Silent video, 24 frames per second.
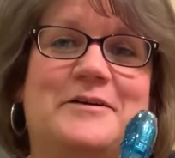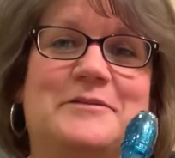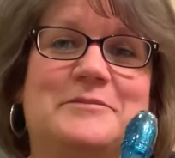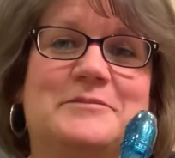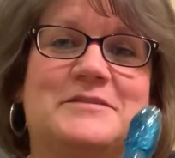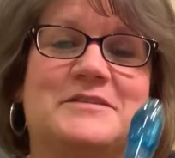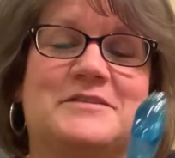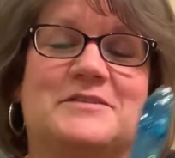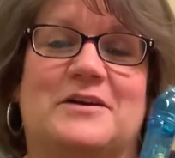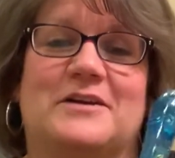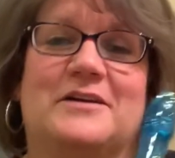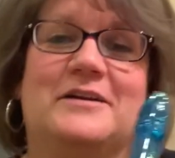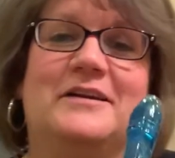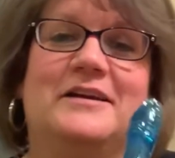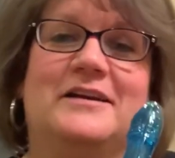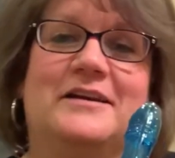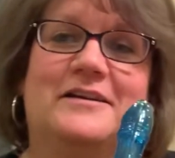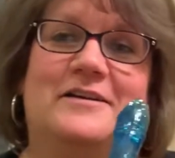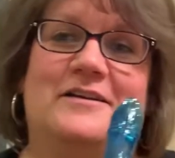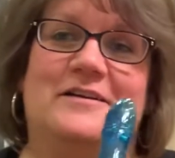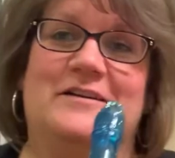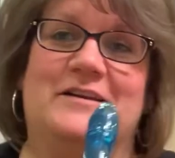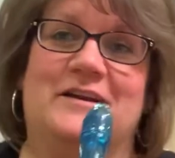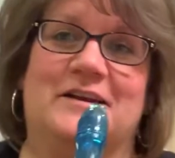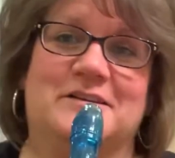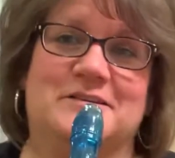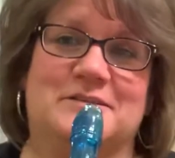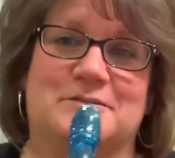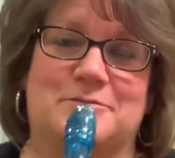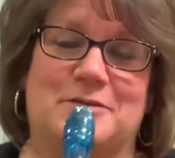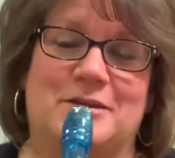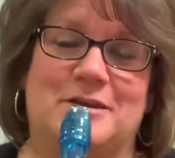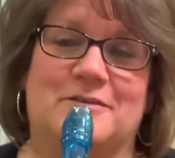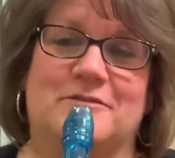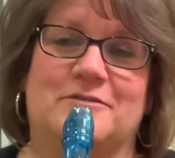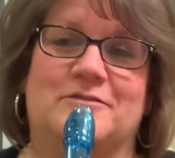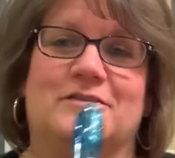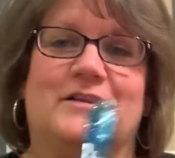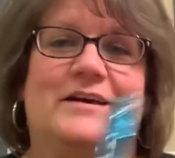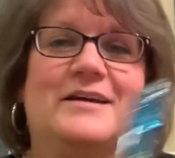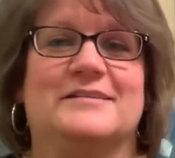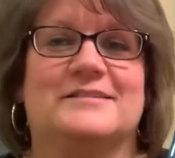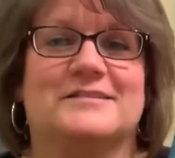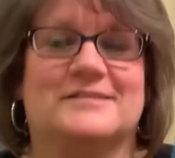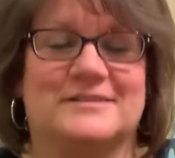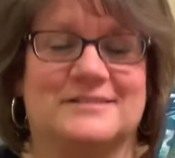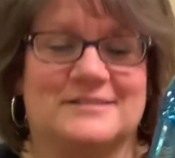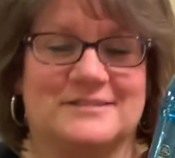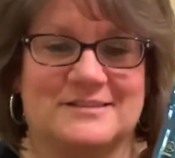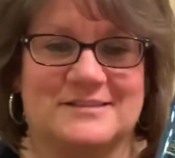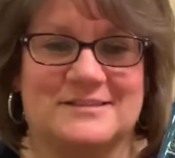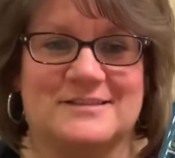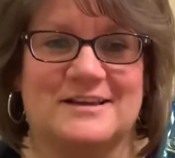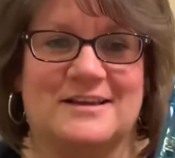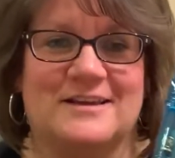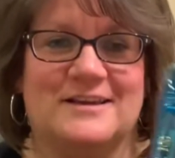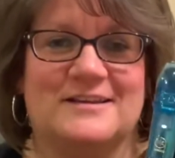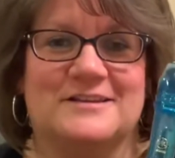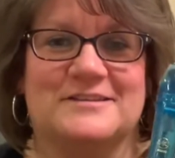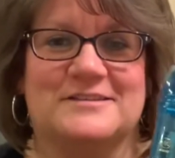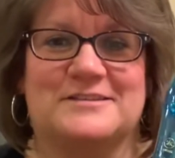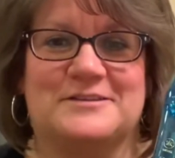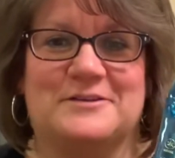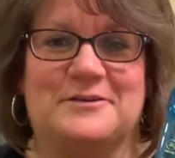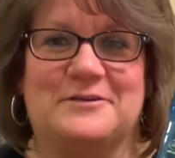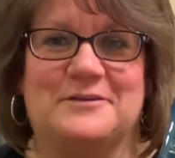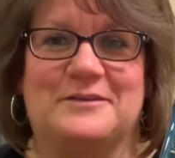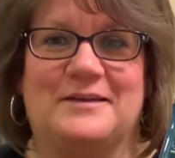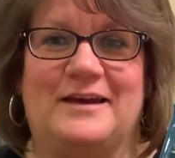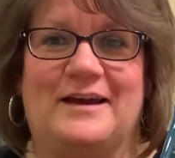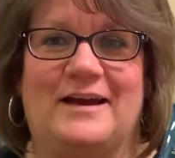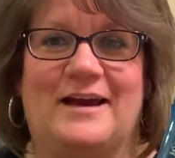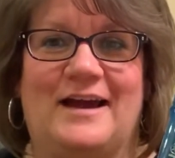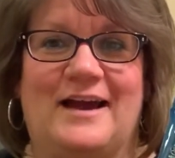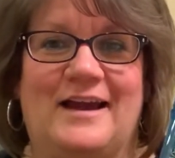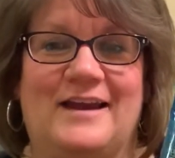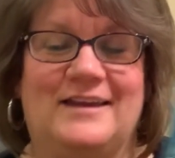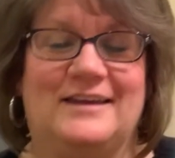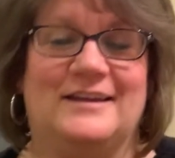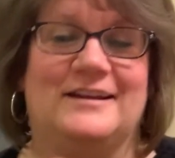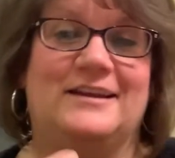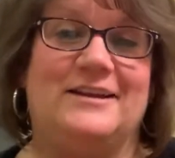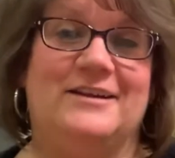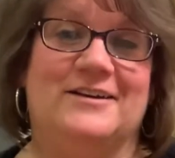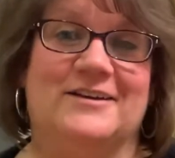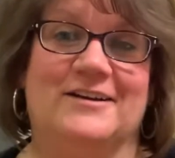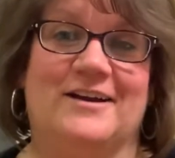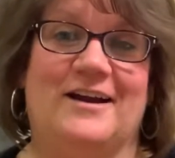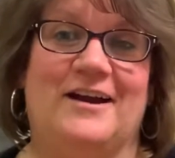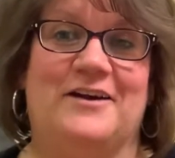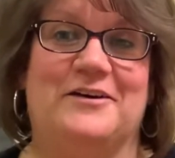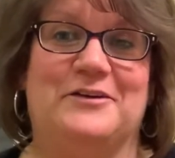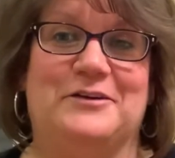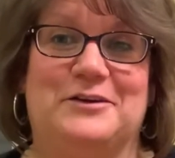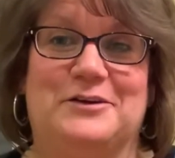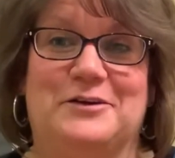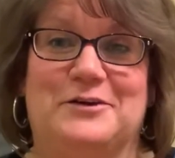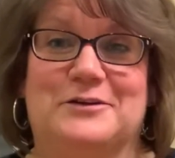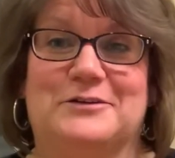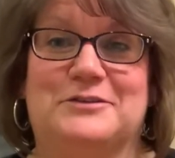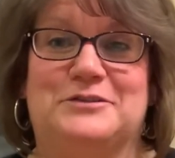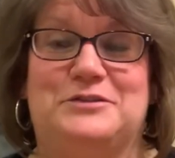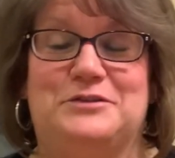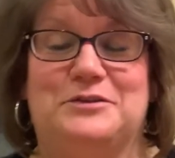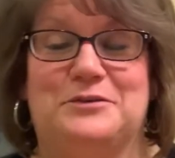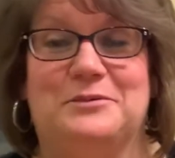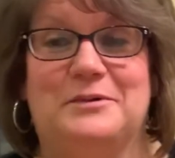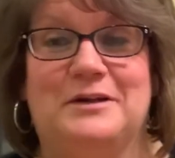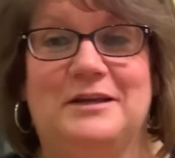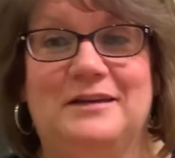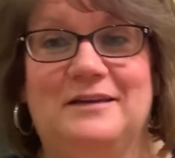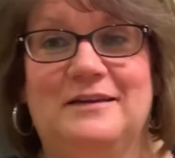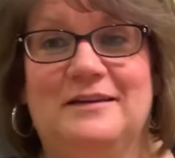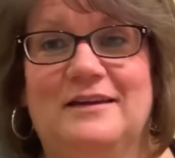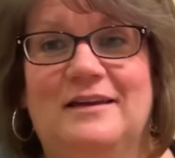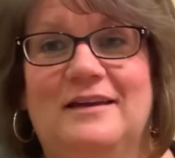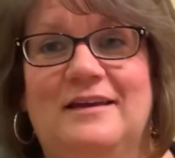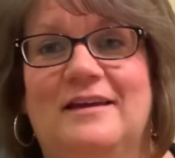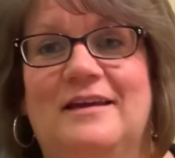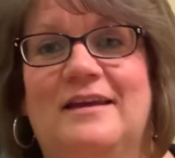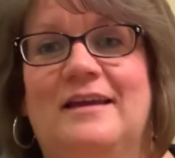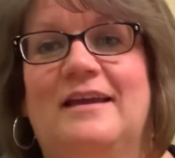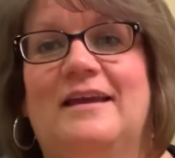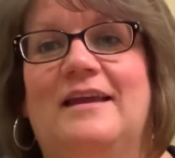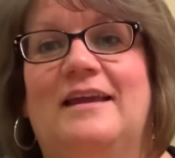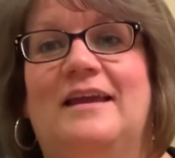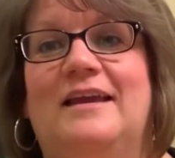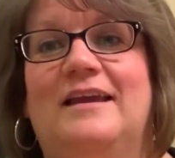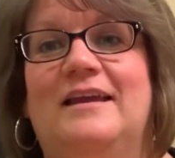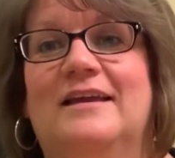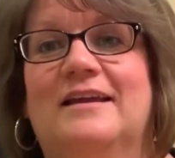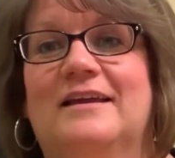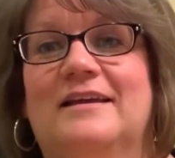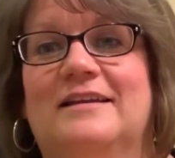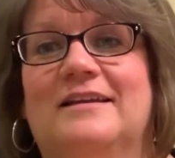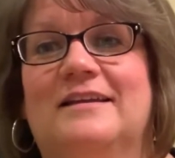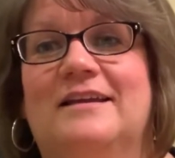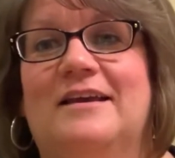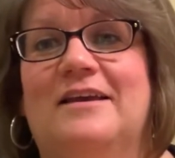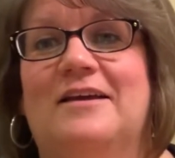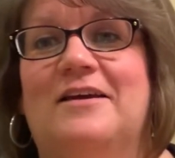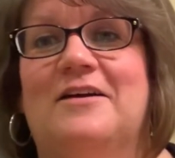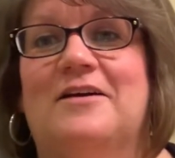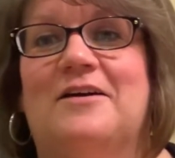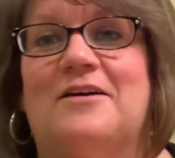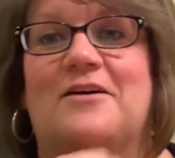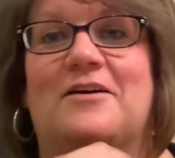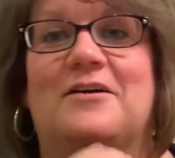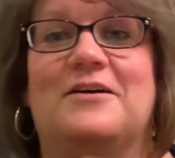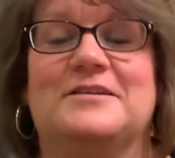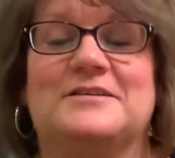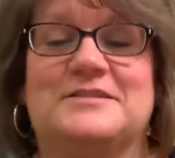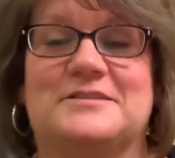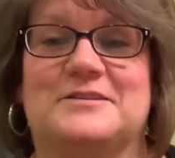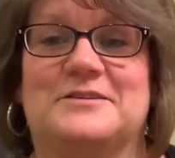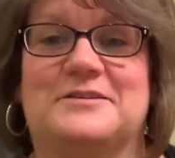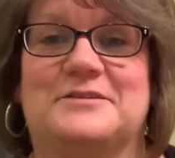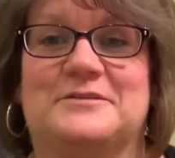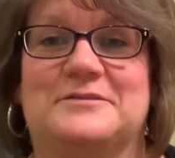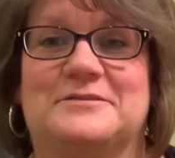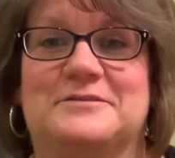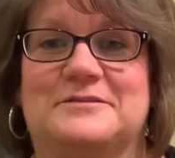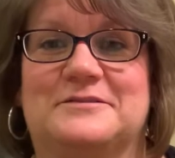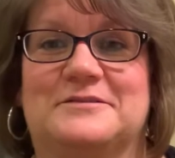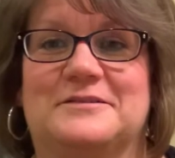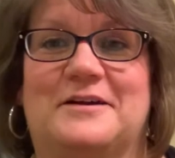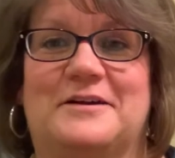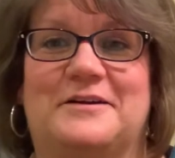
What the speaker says: starting in our next week of lessons, so that I can hear how you're doing, and also